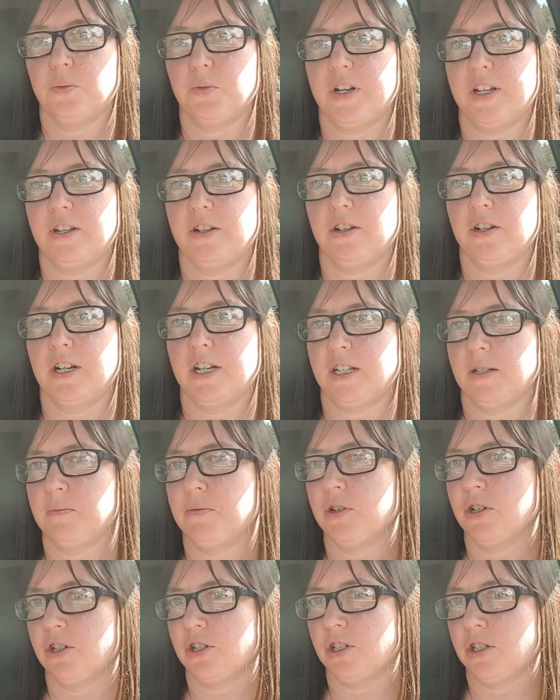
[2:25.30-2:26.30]
whether it's
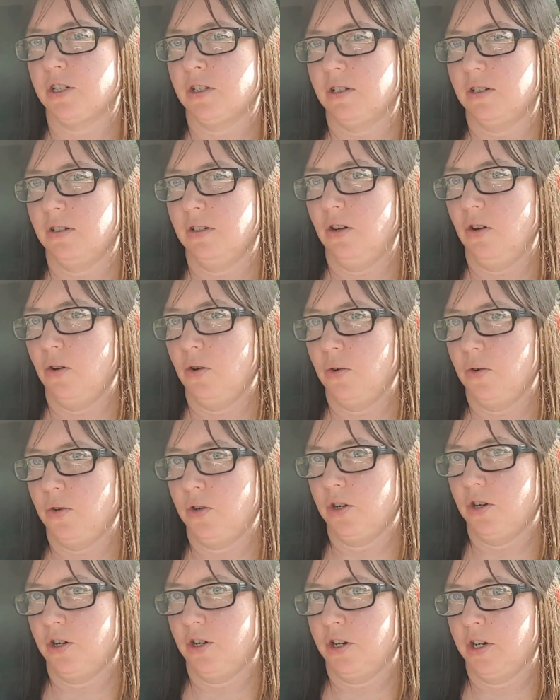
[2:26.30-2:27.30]
personal
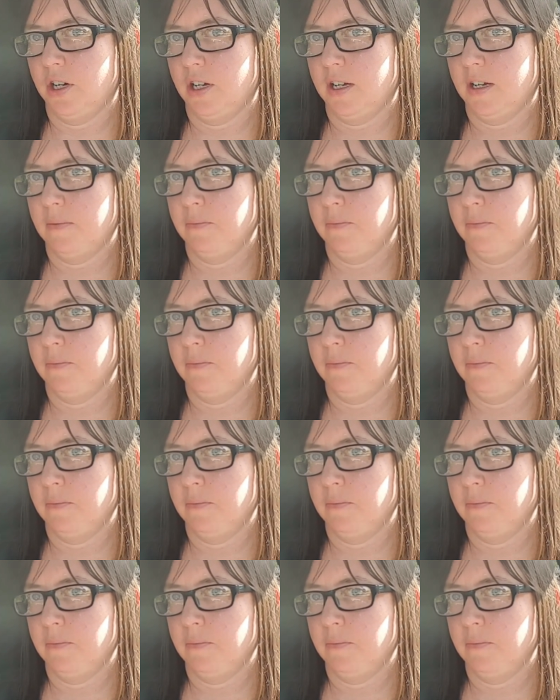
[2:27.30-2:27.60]
or